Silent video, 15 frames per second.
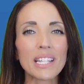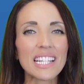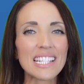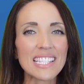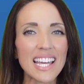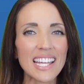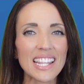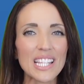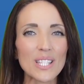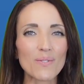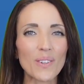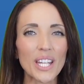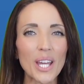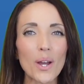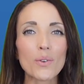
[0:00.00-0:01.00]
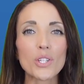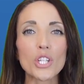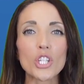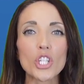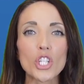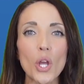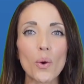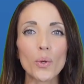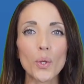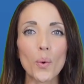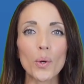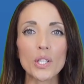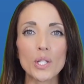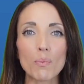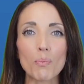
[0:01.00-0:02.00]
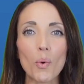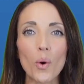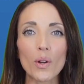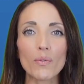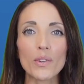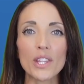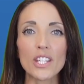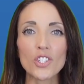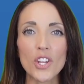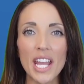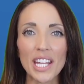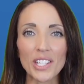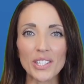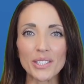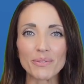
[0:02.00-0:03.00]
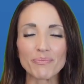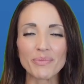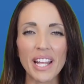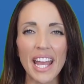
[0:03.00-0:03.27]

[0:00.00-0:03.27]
Please like this video to show your support for the channel.